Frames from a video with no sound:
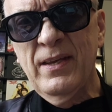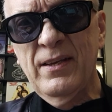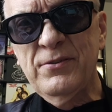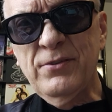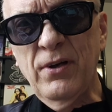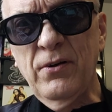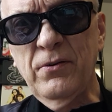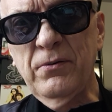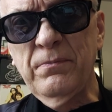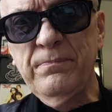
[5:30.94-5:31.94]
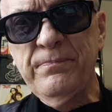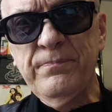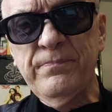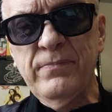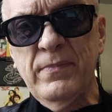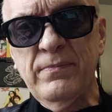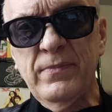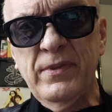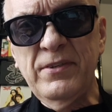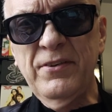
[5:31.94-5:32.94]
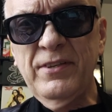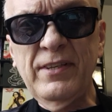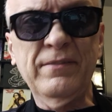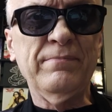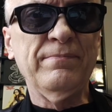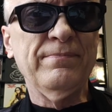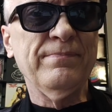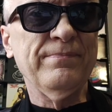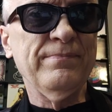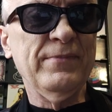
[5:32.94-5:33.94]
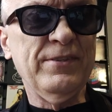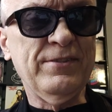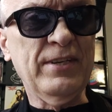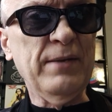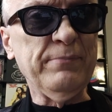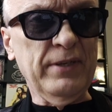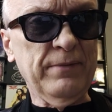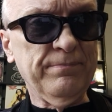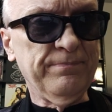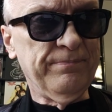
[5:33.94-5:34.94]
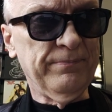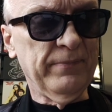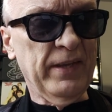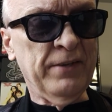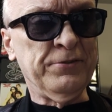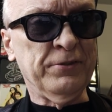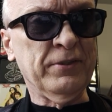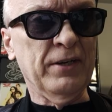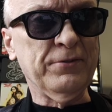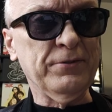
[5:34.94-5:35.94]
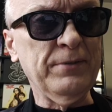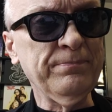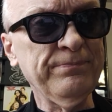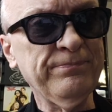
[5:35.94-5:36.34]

So, you can tempt me into country,